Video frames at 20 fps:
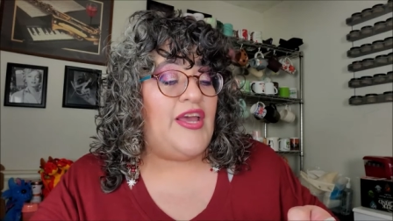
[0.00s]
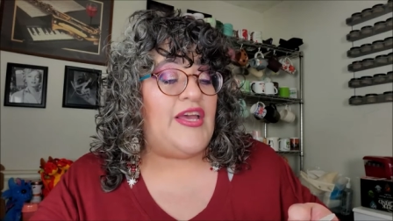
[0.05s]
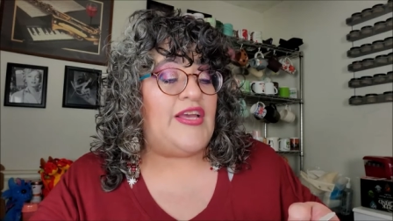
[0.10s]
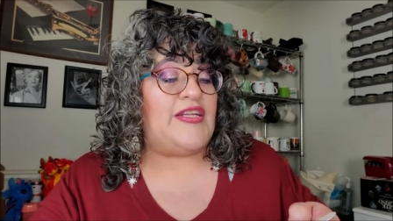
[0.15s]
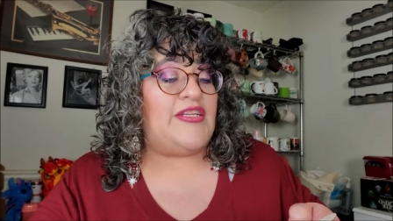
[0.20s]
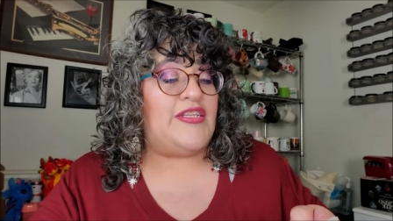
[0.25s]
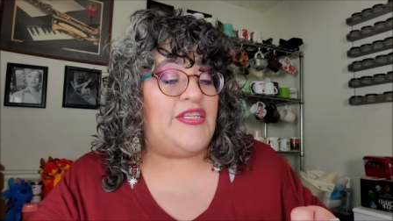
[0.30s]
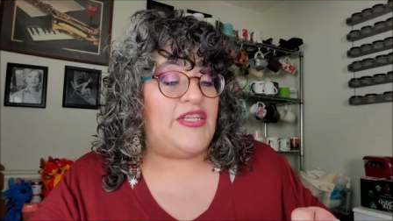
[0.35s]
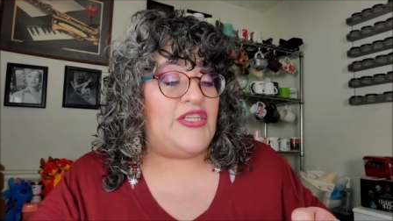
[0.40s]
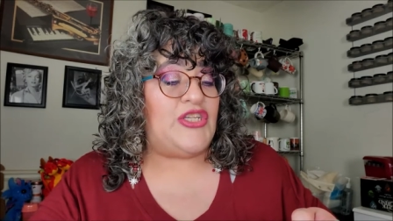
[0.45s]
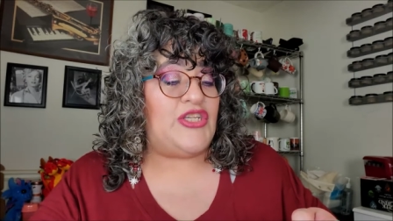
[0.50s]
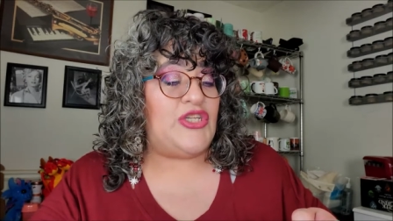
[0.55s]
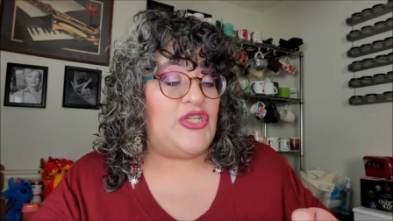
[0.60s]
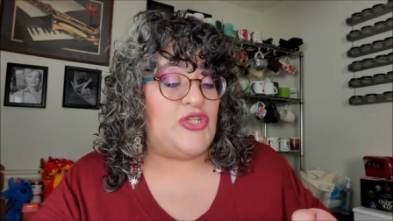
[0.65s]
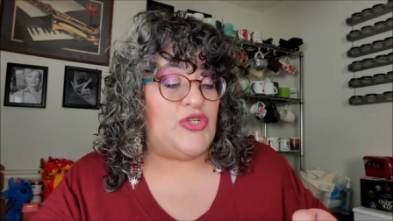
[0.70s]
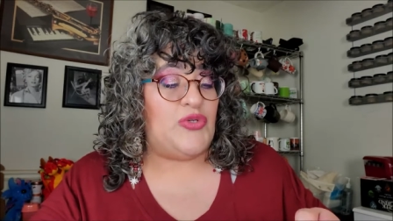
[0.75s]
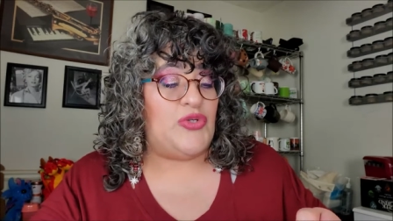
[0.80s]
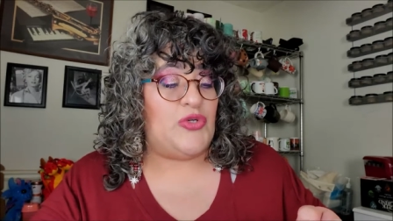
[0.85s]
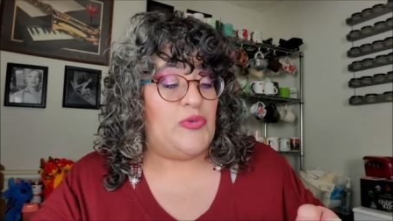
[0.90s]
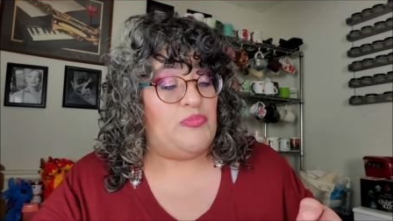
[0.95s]
addition
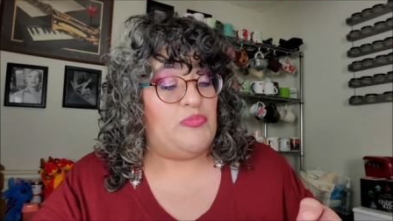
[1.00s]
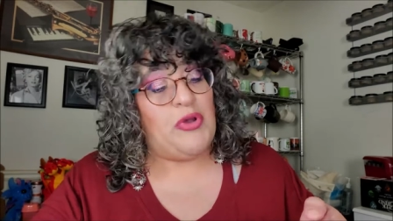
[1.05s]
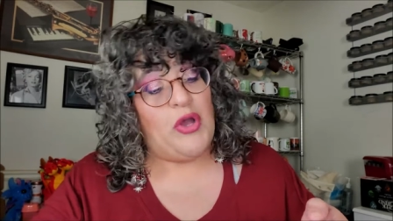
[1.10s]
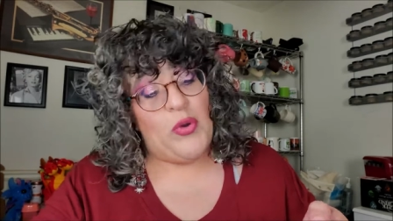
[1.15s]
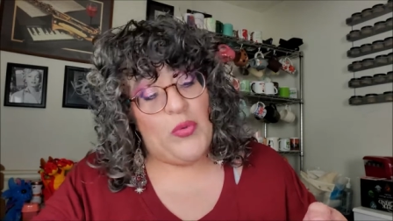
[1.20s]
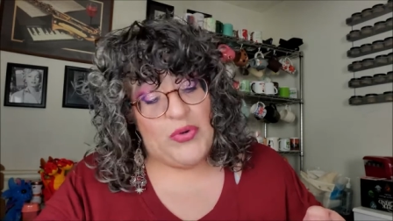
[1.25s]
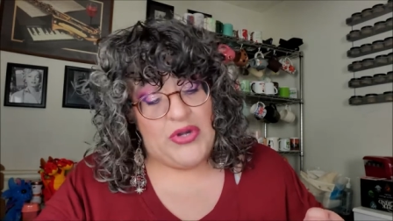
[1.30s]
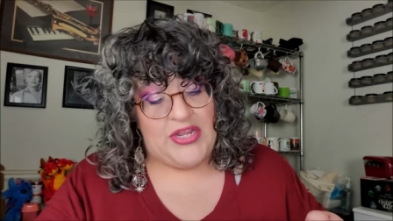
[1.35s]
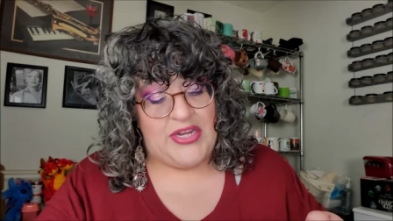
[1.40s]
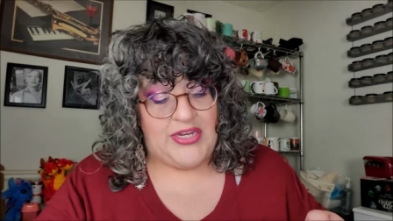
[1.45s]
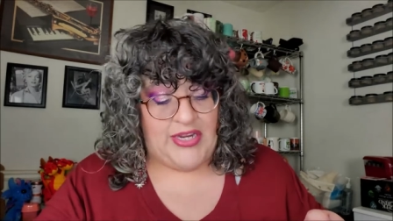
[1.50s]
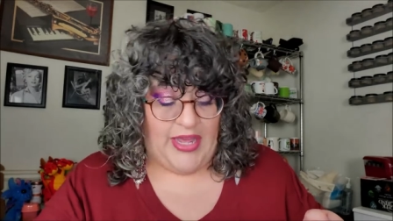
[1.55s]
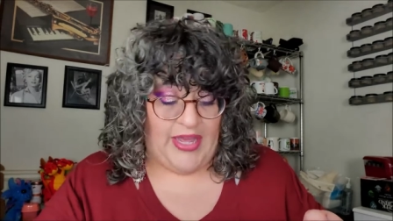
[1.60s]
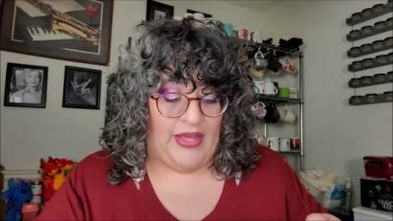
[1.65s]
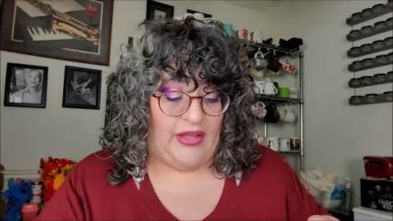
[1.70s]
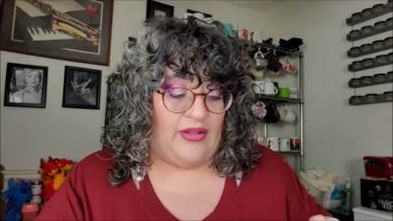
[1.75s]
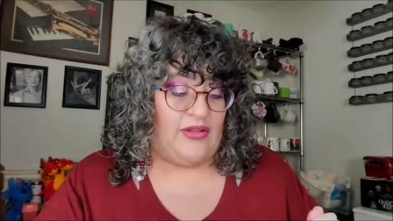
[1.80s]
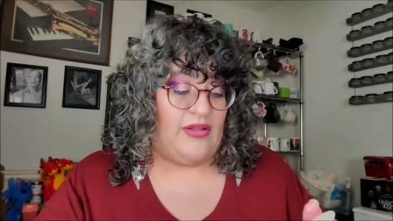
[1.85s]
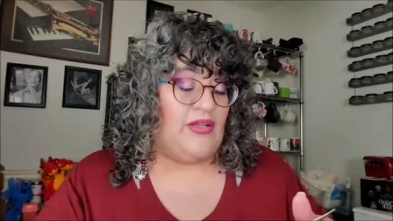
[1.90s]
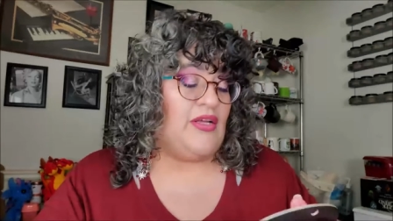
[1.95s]
to your
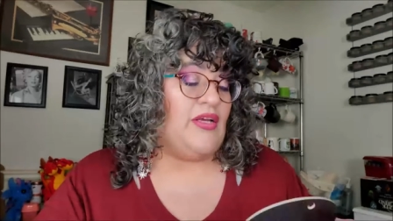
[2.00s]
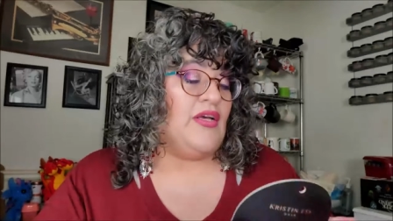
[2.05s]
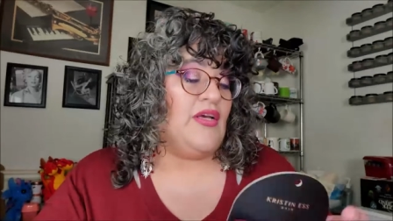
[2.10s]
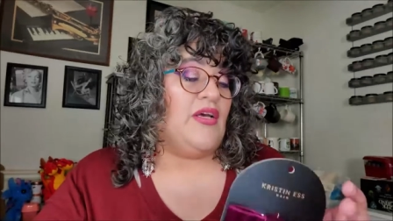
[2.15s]
ponytail.